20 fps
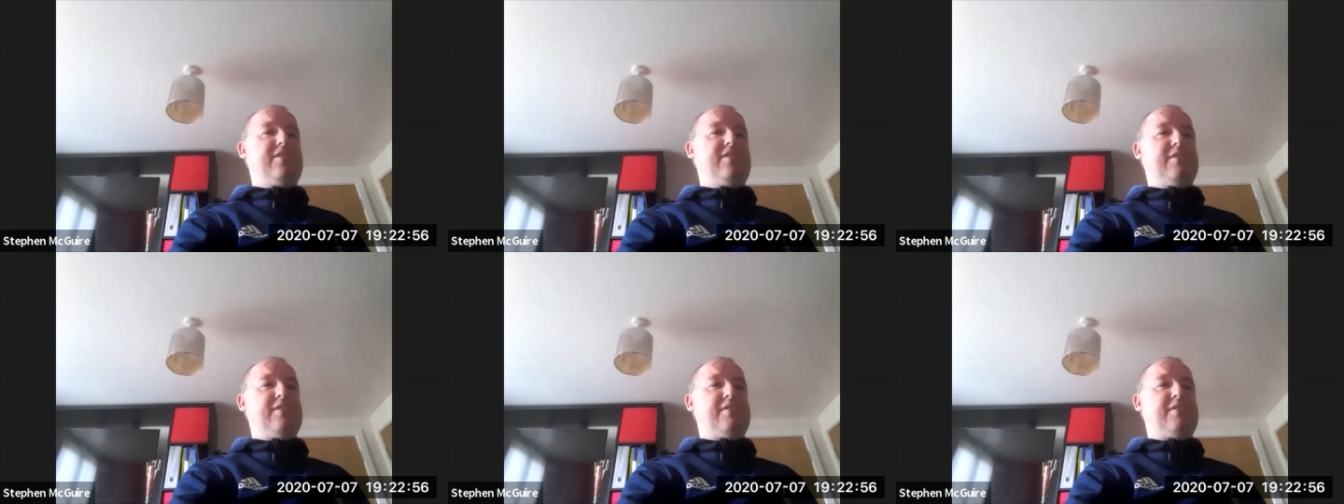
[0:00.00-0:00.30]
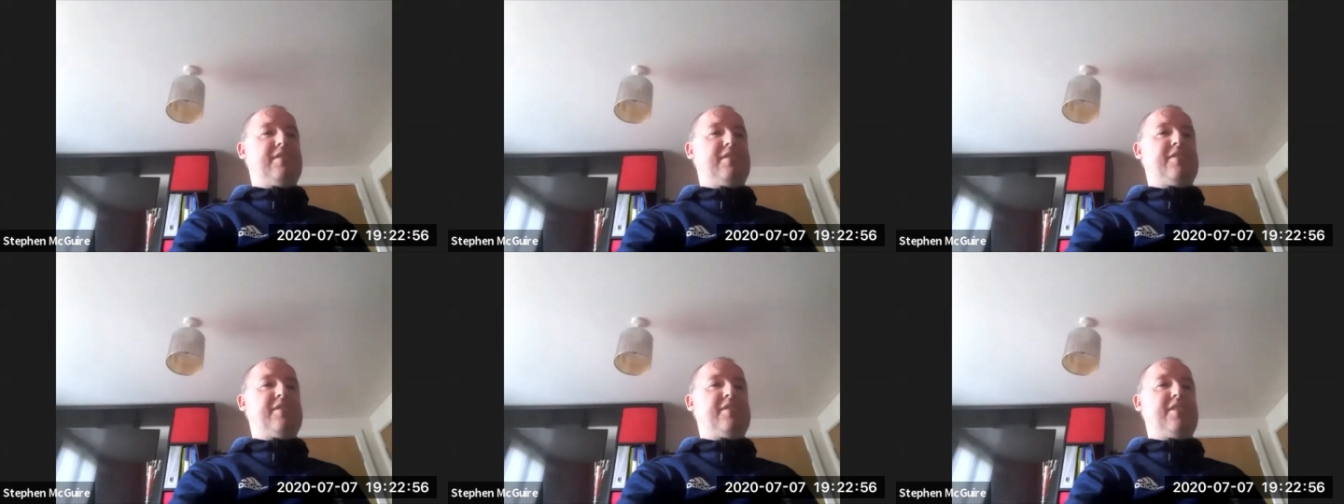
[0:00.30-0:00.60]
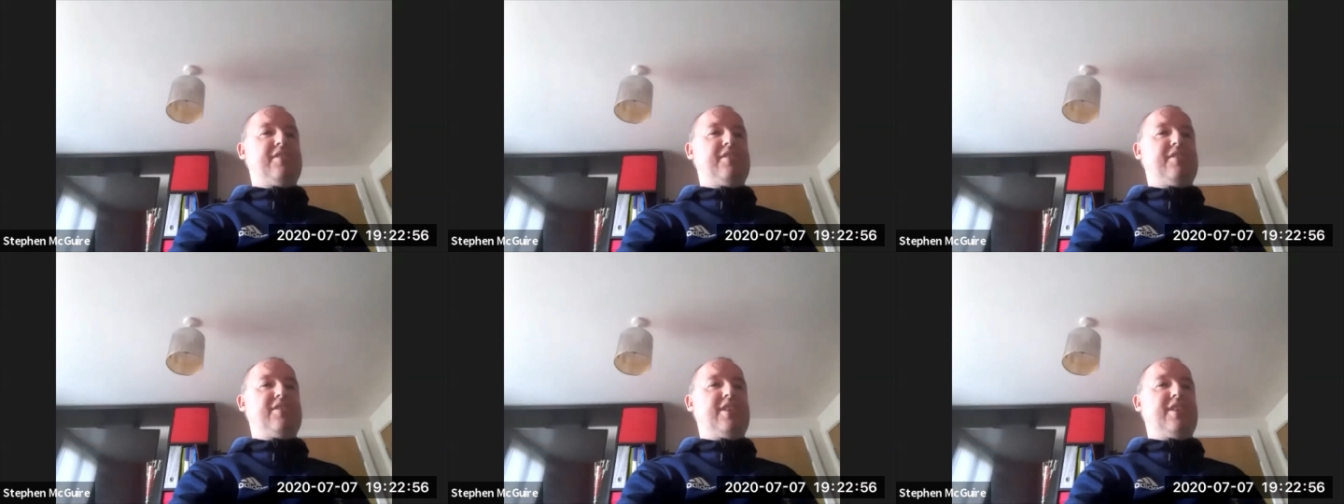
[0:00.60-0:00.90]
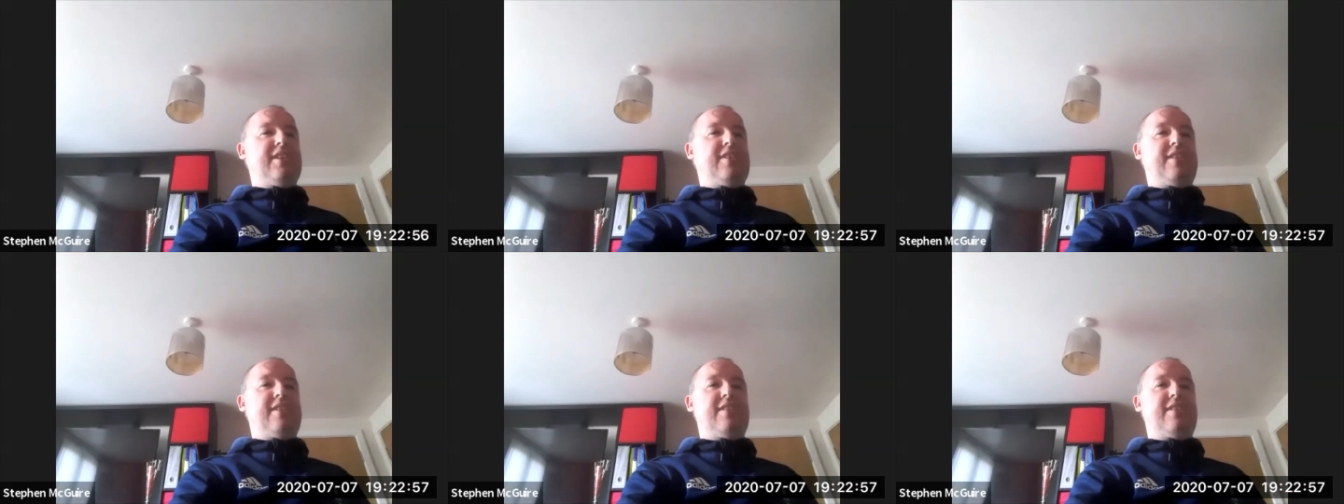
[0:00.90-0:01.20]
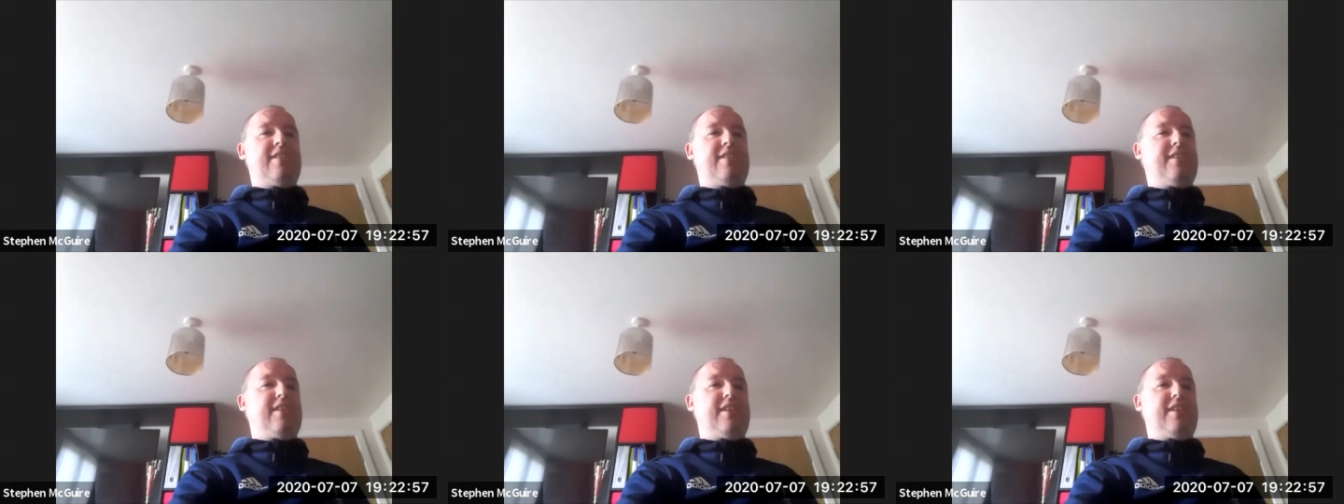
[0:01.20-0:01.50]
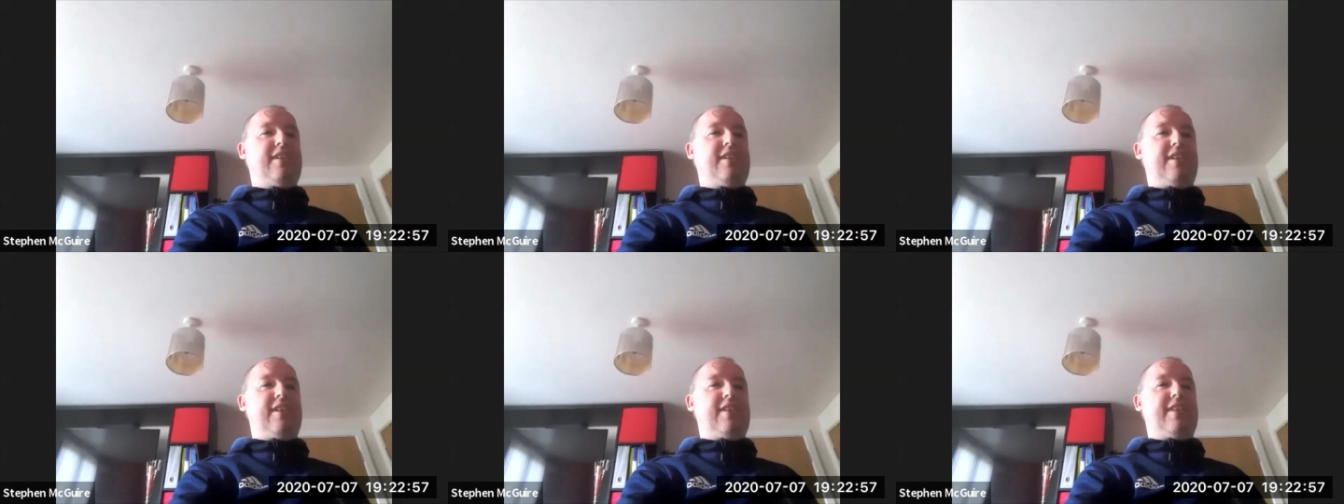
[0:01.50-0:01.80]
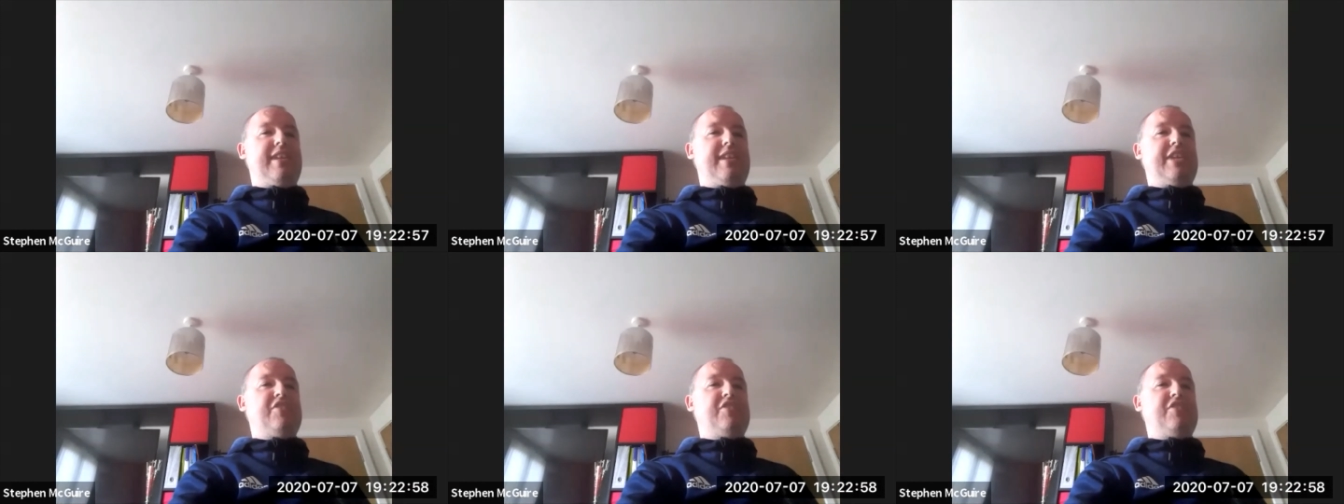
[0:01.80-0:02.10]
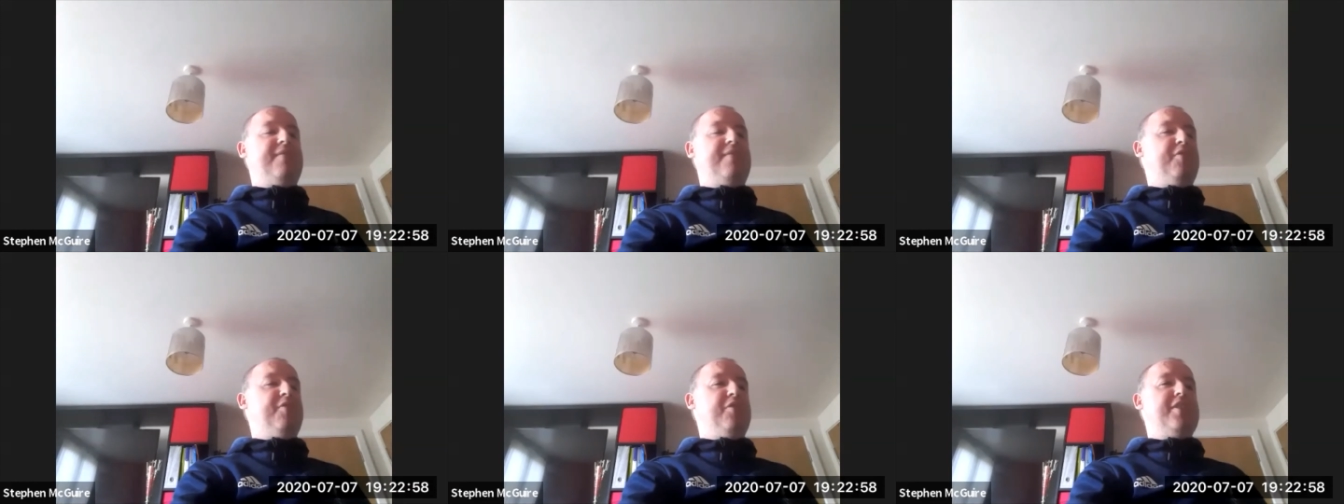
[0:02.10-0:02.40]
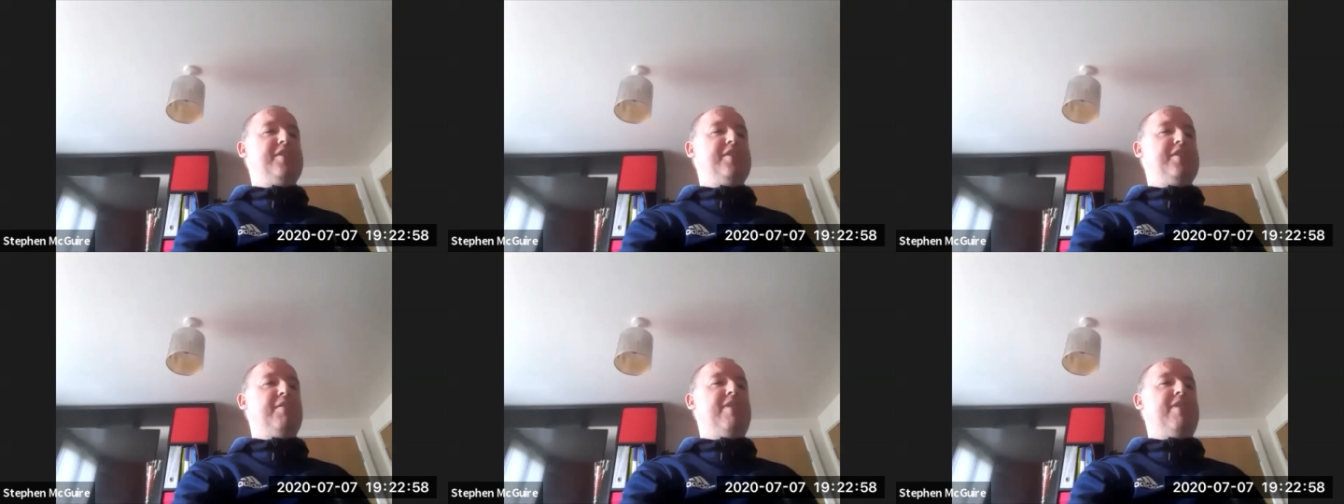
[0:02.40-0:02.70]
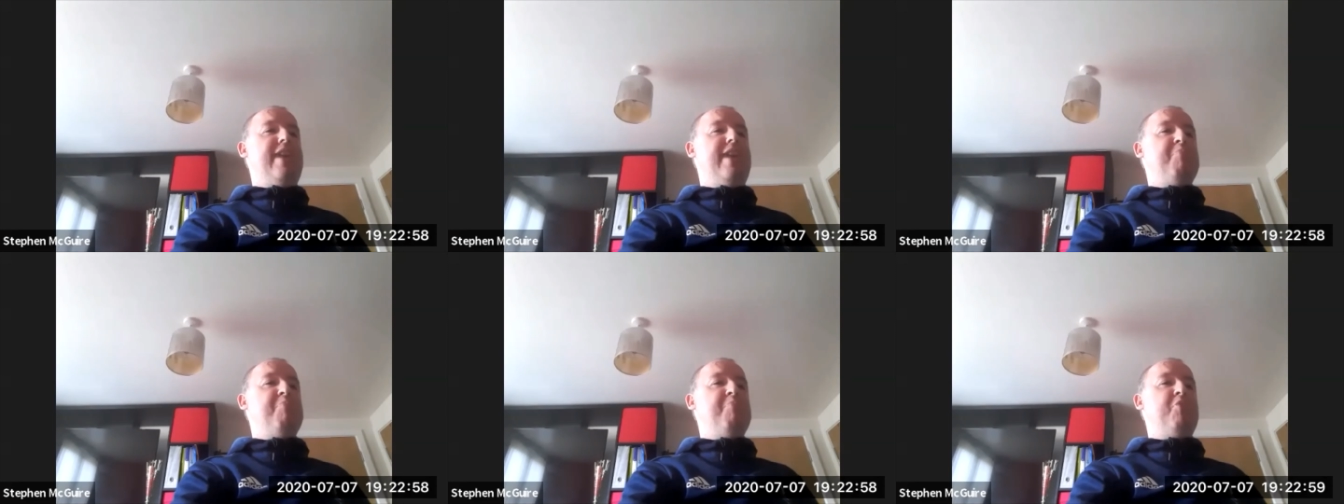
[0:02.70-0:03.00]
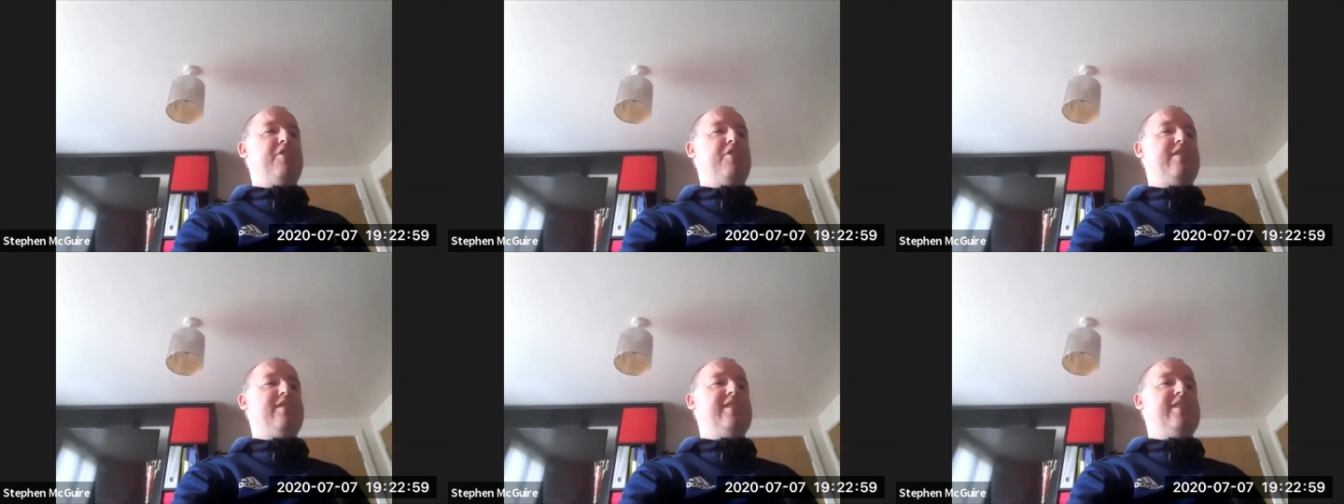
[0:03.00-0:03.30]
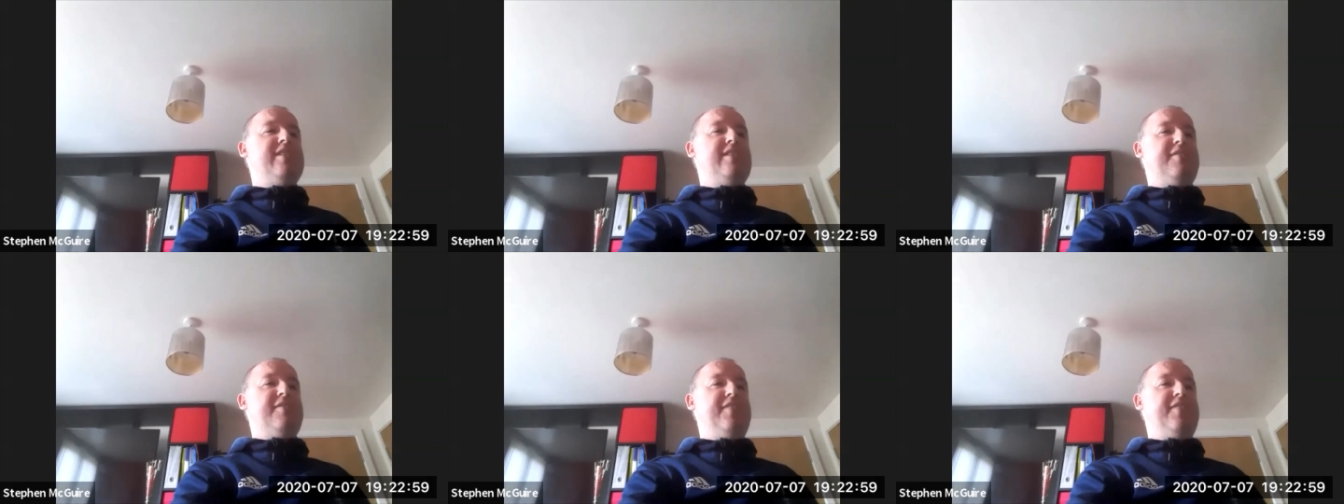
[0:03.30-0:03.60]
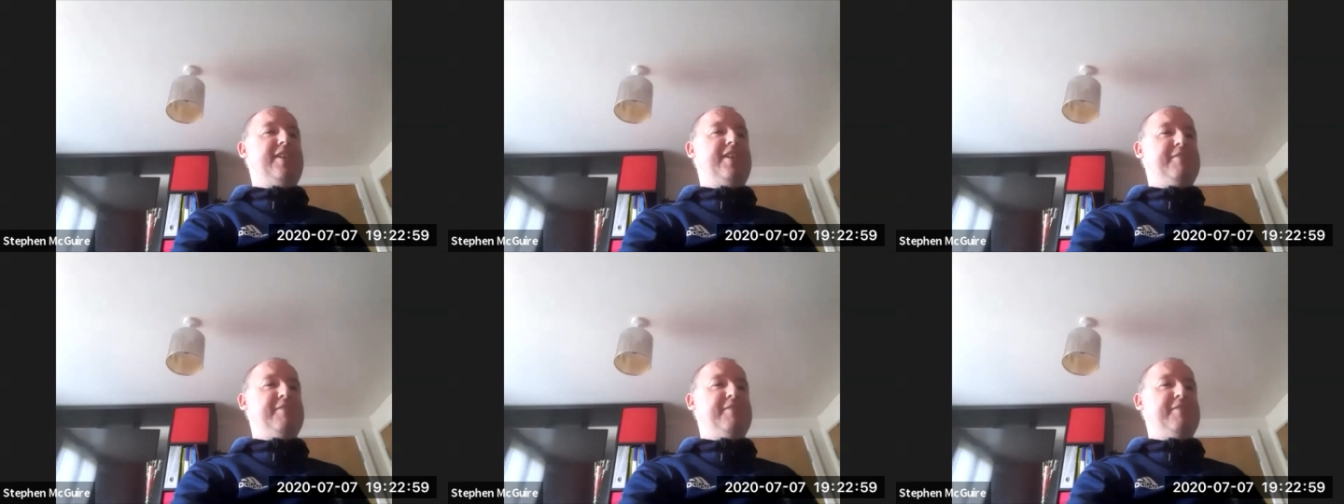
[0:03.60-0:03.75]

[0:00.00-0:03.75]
or such like, then I try and focus on that more than the defeat.